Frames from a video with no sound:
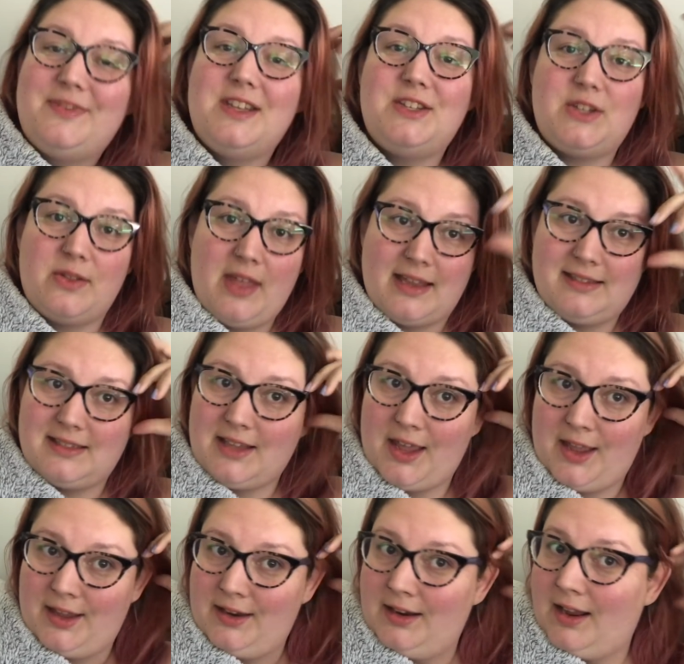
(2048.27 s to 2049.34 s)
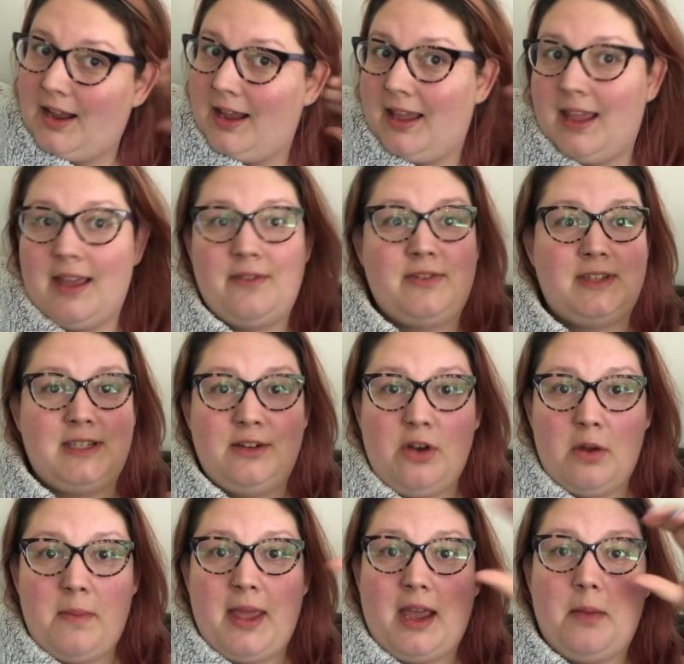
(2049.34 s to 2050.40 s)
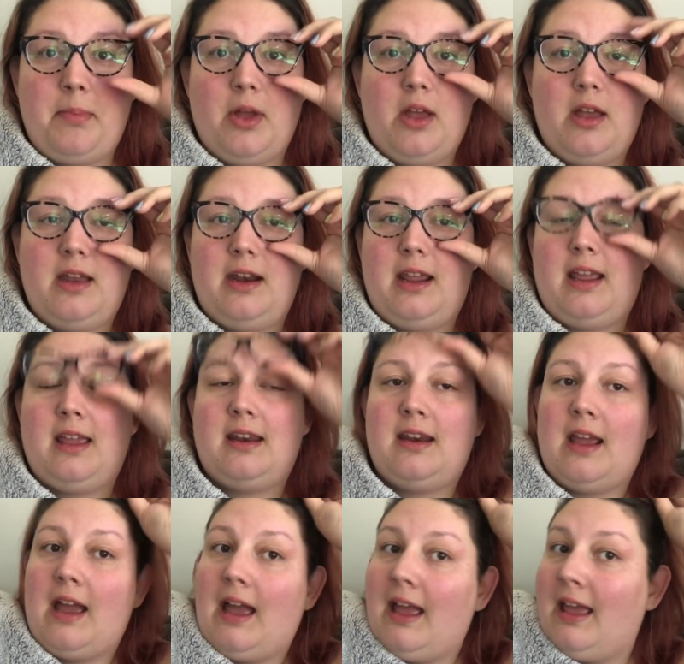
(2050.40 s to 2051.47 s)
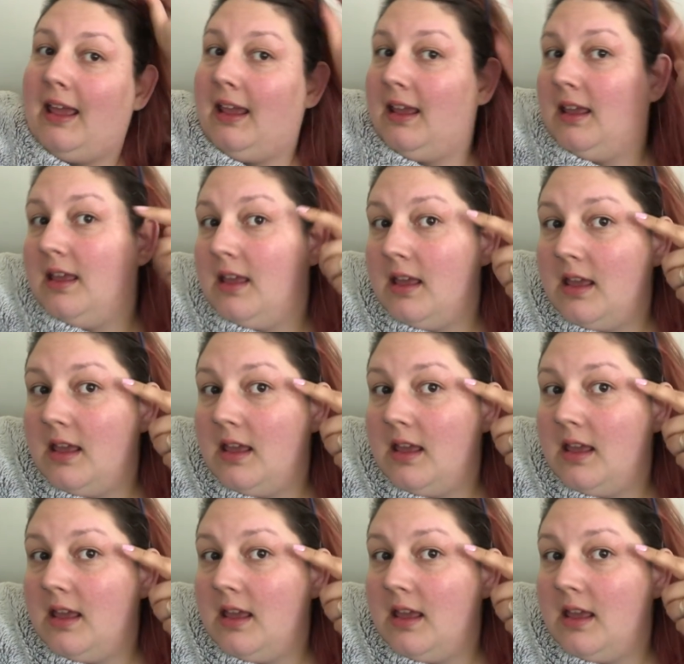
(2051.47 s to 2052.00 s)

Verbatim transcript: So that's good. I have zero makeup on and I, I